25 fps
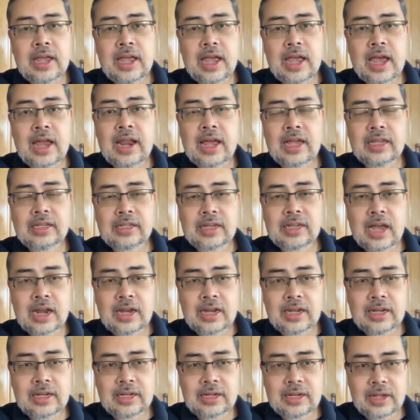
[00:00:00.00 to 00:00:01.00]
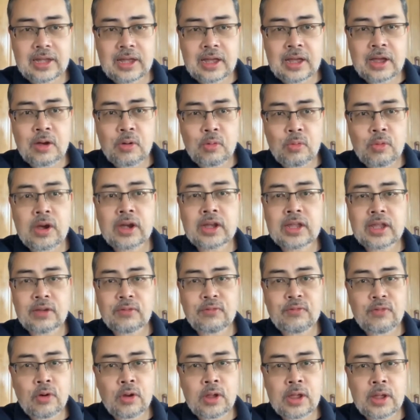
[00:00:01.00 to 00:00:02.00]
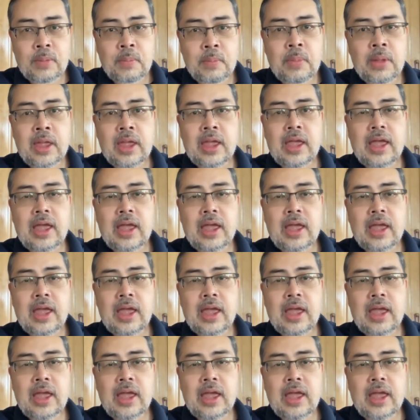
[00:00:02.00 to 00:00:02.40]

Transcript: And I started working for him.